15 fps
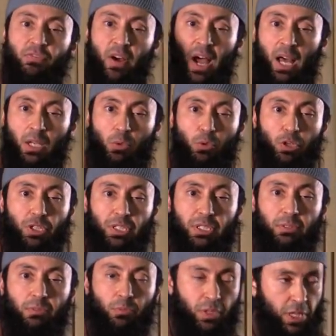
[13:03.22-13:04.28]
his
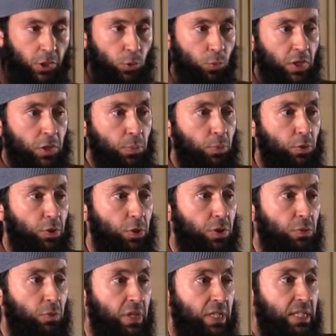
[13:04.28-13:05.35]
followers with his
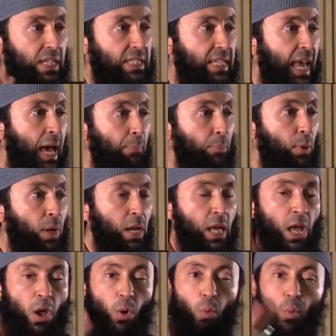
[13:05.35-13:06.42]
whispers, with his
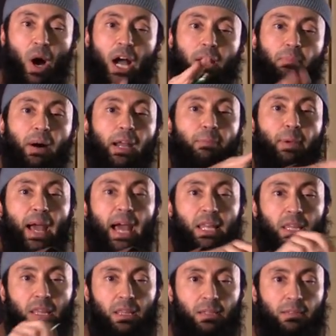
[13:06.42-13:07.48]
example, walk my
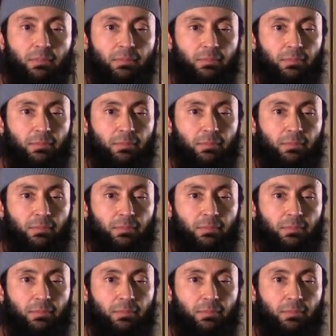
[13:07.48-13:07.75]
path.